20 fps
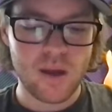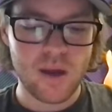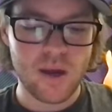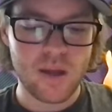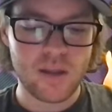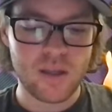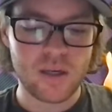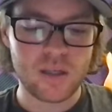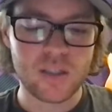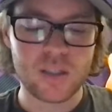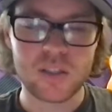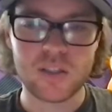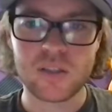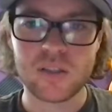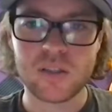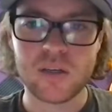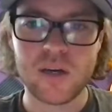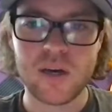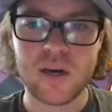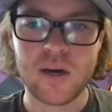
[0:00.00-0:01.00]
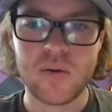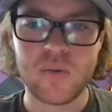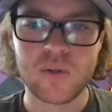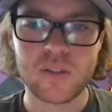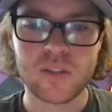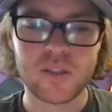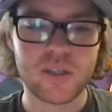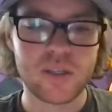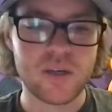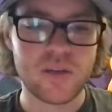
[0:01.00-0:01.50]
And then just
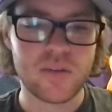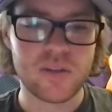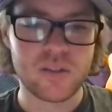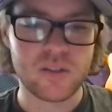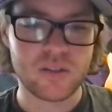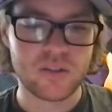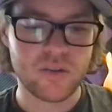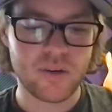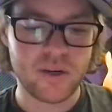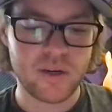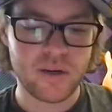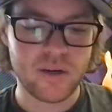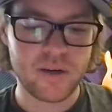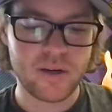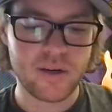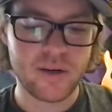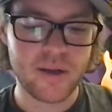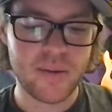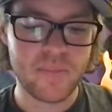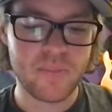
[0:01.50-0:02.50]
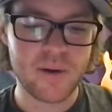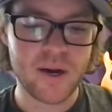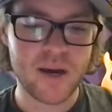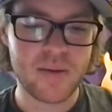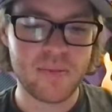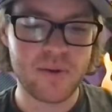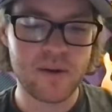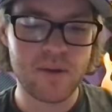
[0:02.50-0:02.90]
once you get on this screen here, hit buy